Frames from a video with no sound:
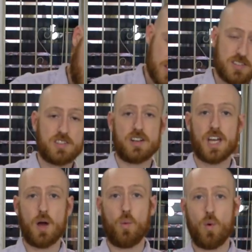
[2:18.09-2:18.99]
This is gonna
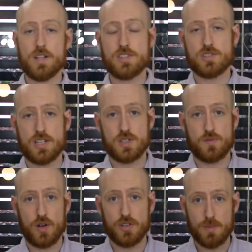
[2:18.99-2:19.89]
get one stretch and
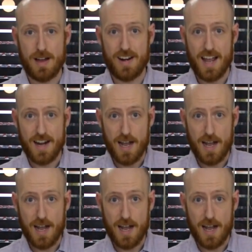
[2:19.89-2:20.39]
fold in about 8